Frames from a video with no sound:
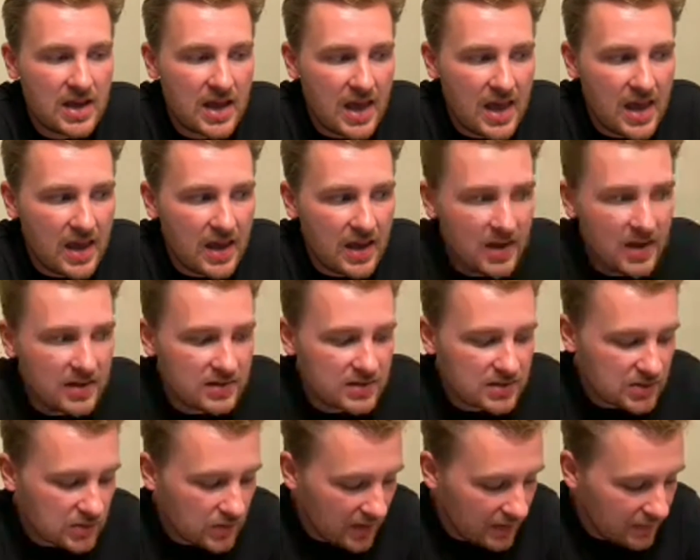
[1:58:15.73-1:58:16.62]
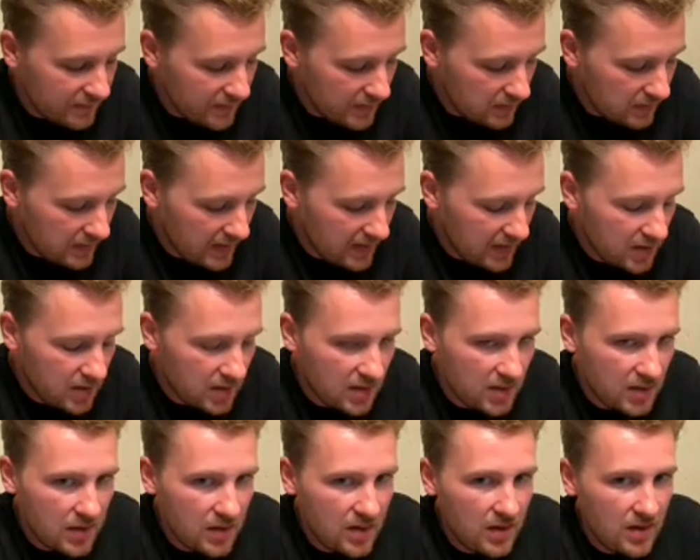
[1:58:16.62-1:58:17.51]
And so I feel like
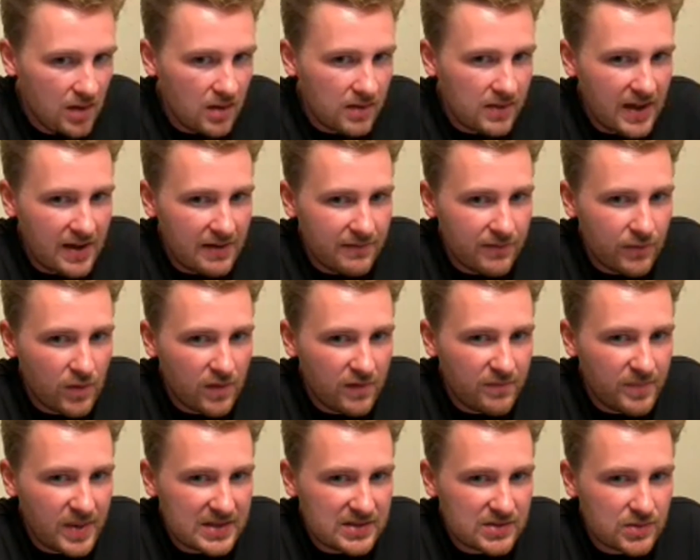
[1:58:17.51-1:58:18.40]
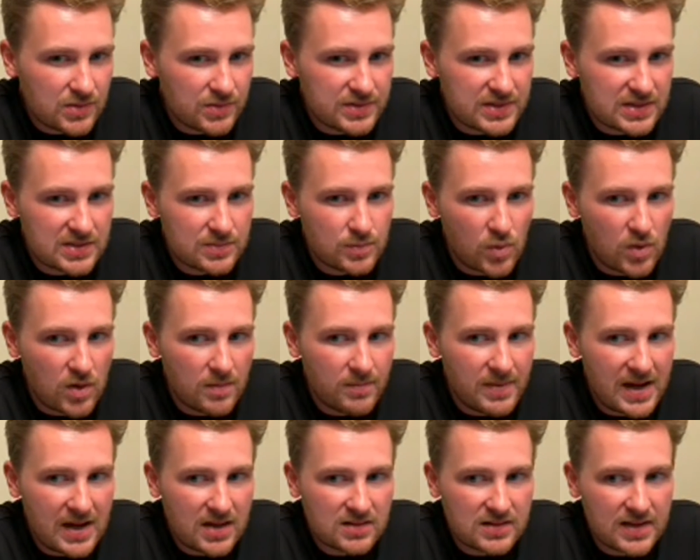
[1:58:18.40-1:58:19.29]
that 4 of Pentacles is more
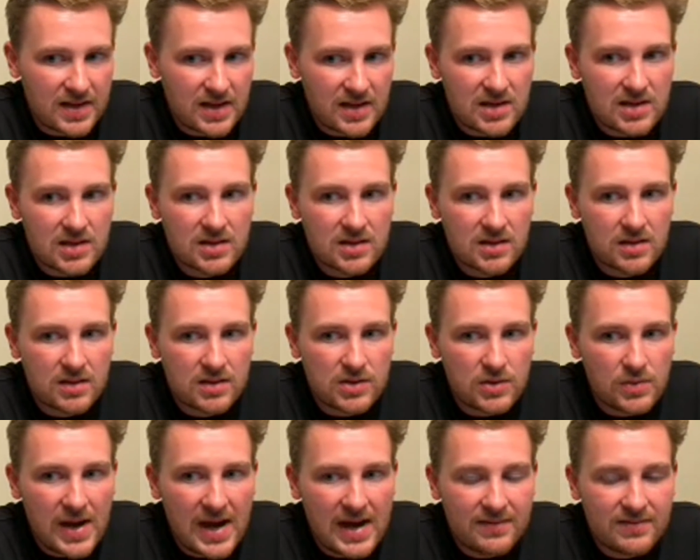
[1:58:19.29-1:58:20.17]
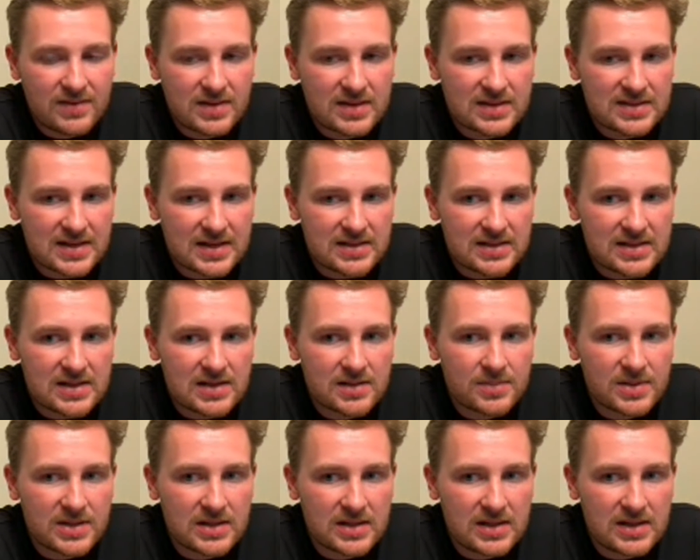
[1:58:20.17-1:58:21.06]
about like you having this idea
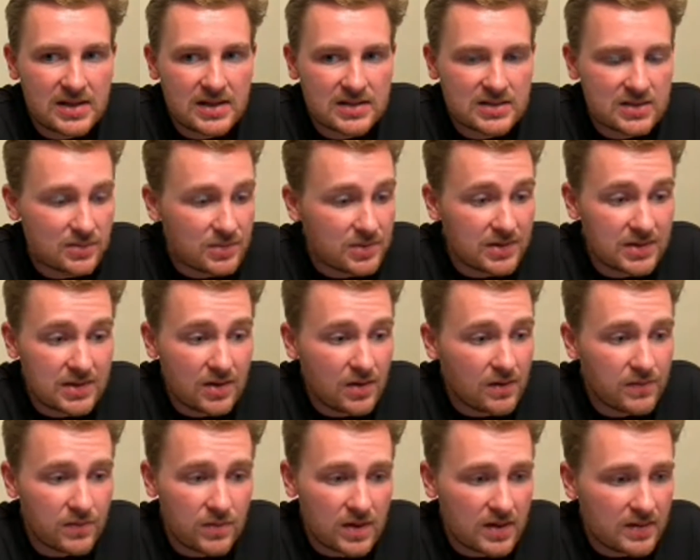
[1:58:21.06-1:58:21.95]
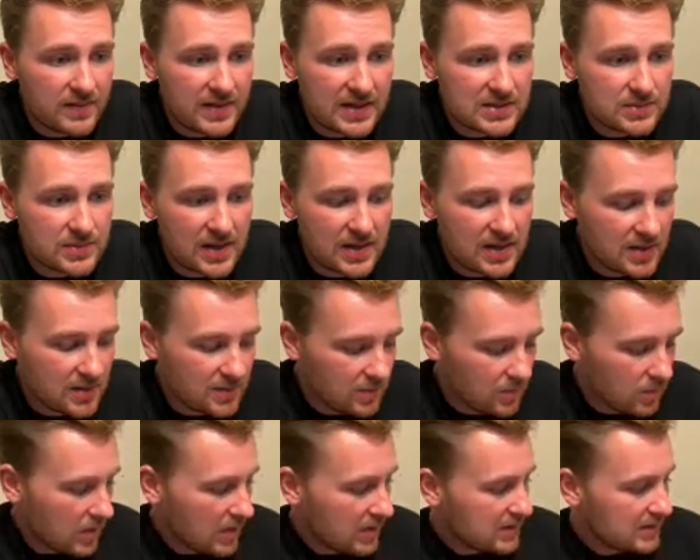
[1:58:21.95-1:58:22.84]
but needing to really go for it. That's what I keep
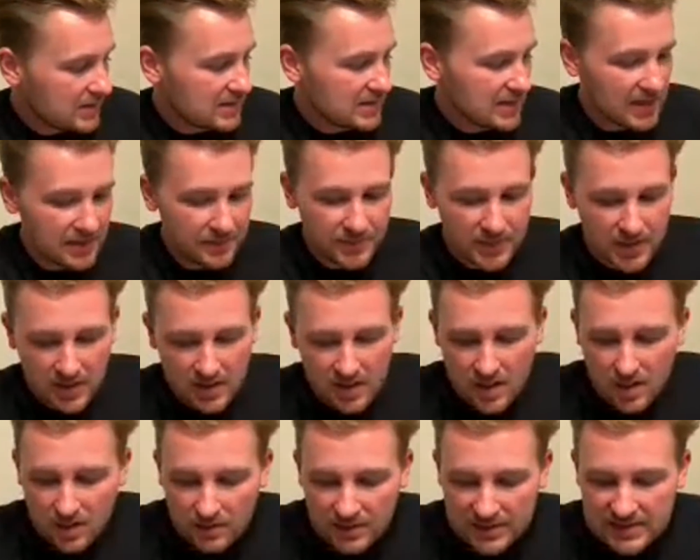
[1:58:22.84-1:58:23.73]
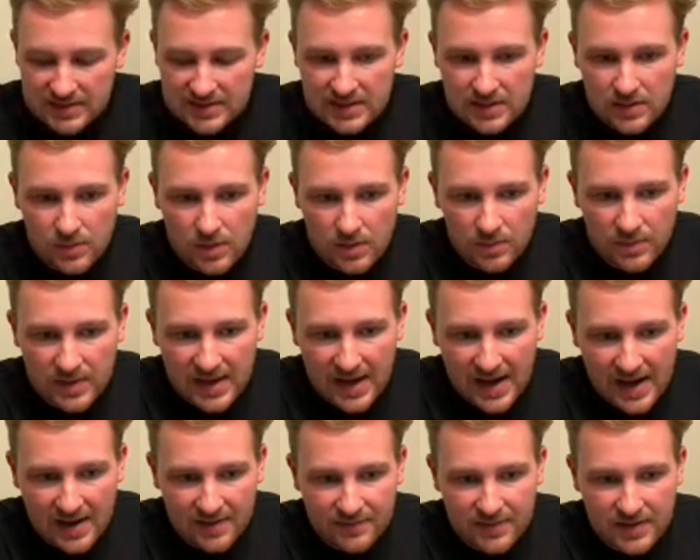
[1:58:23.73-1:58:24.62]
wanting to say. Let's see what we
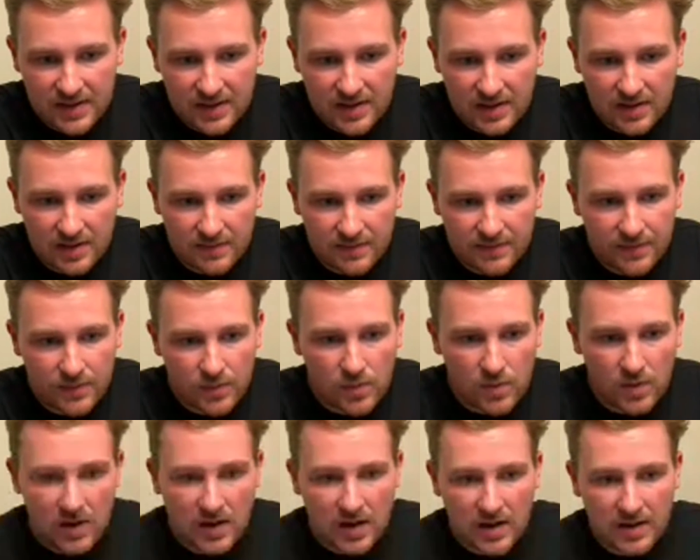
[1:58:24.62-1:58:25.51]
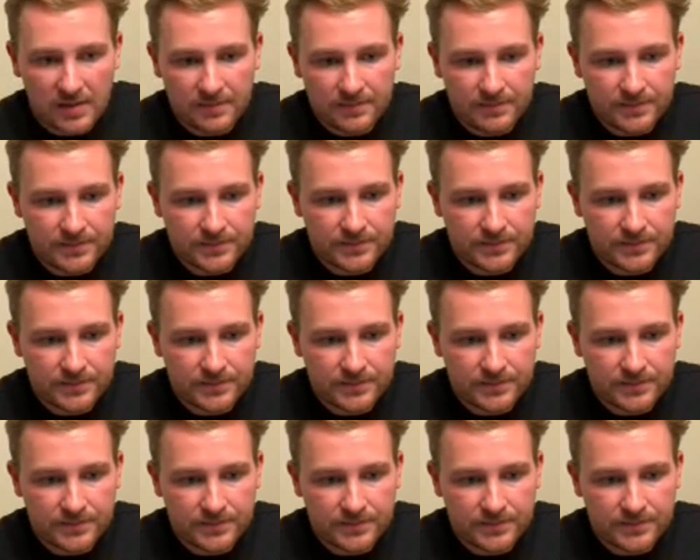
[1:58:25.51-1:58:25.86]
have here for.